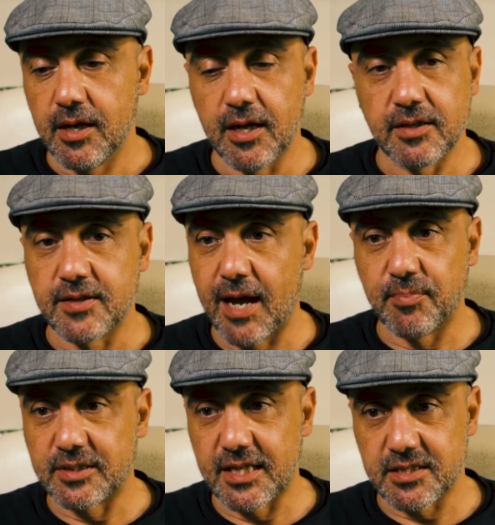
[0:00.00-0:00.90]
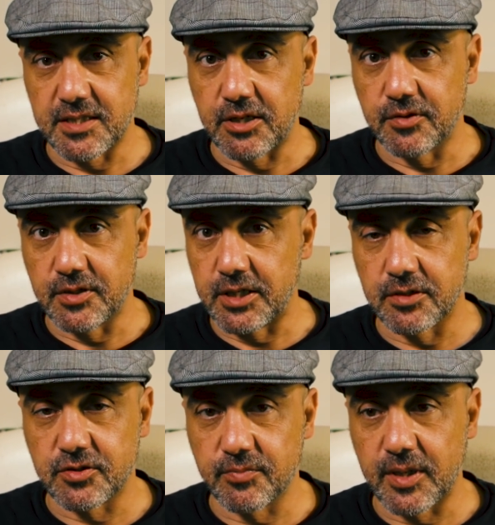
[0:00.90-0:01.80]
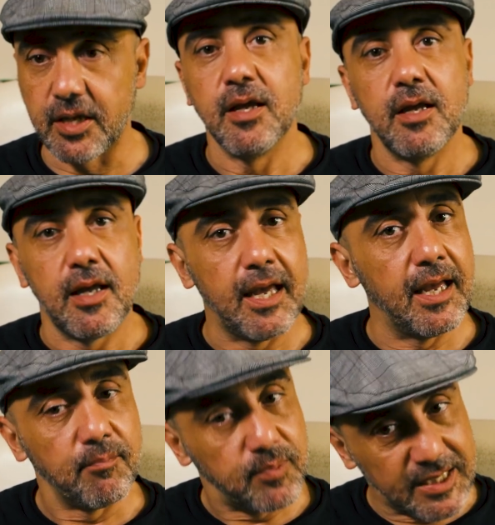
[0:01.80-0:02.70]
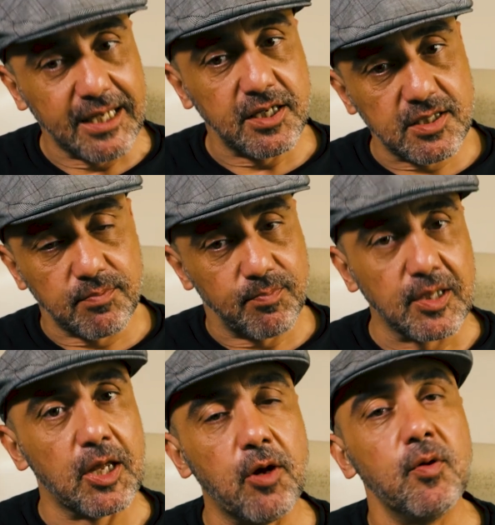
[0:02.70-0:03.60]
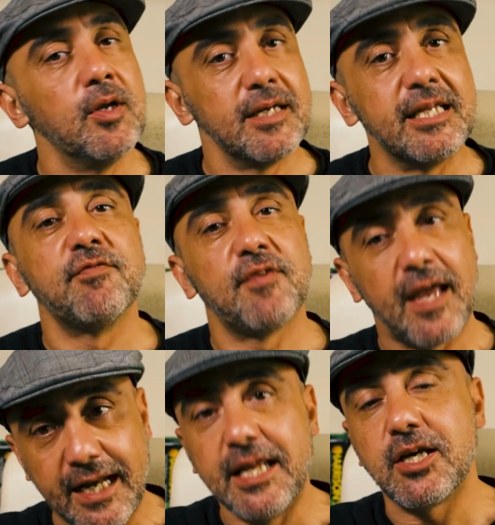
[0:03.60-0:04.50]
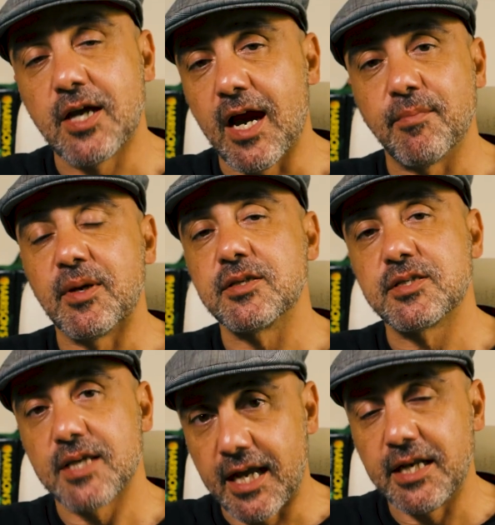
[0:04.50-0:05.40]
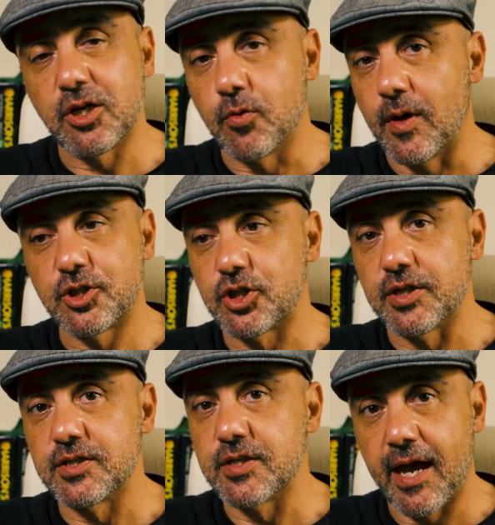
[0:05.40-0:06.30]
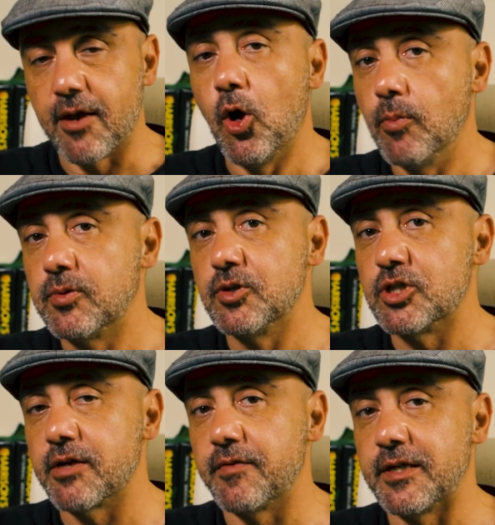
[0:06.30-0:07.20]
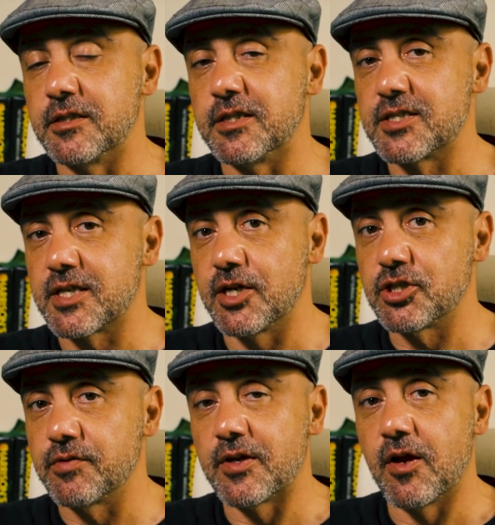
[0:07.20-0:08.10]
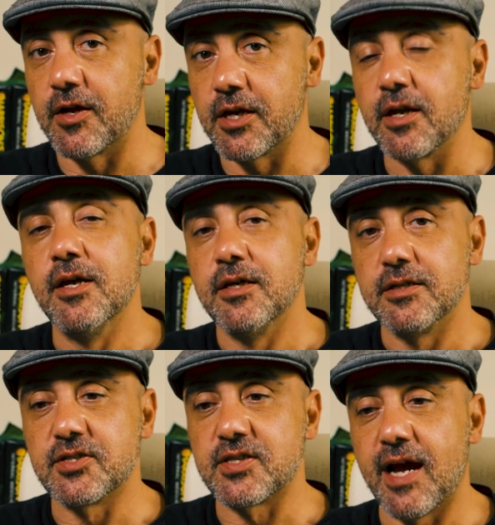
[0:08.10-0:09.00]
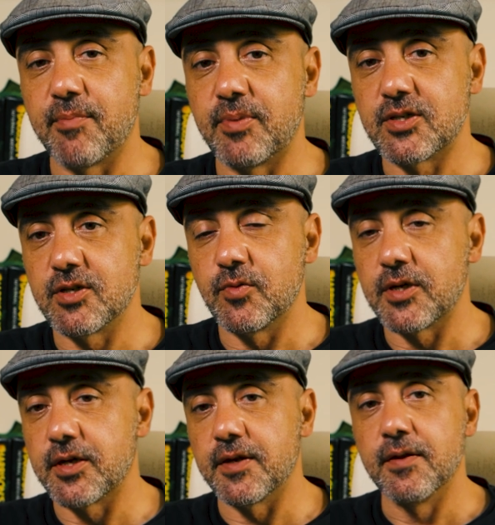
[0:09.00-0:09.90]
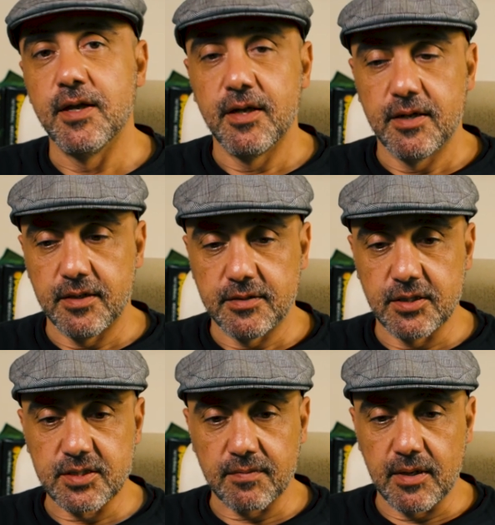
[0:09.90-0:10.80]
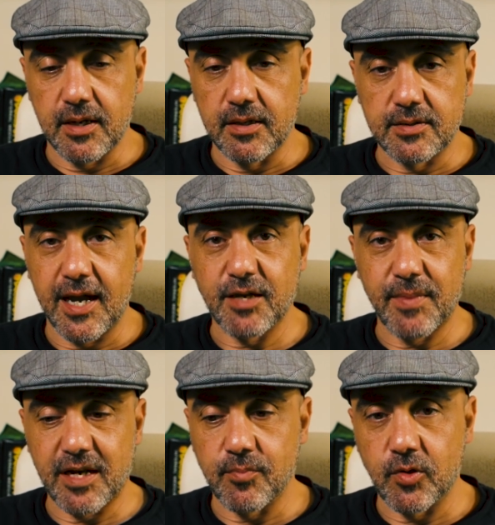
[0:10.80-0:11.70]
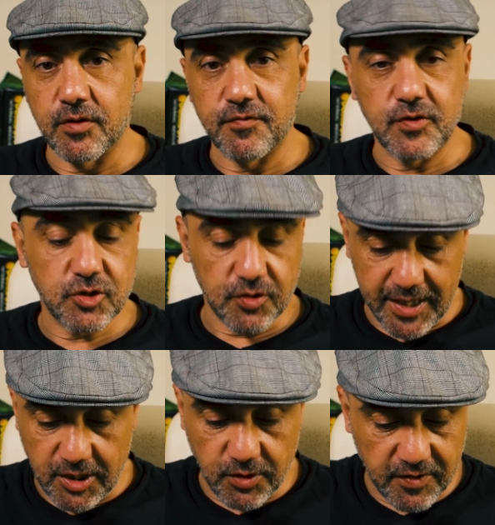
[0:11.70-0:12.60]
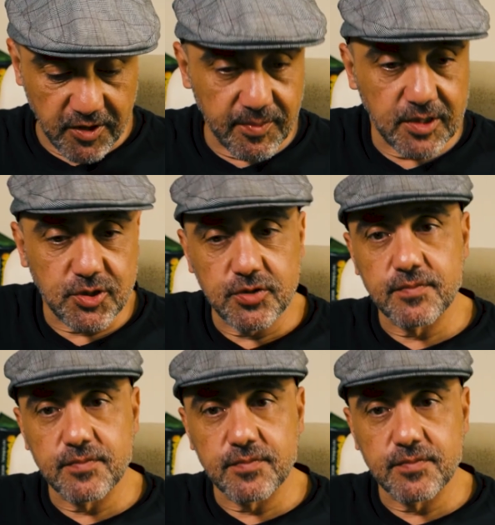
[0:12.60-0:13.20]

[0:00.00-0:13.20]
a topic that's near and dear to me. And please, below, leave any comments, any questions. I hope to generate a discussion regarding this topic so we can dis- uh, talk about it more in the future. Thank you very much.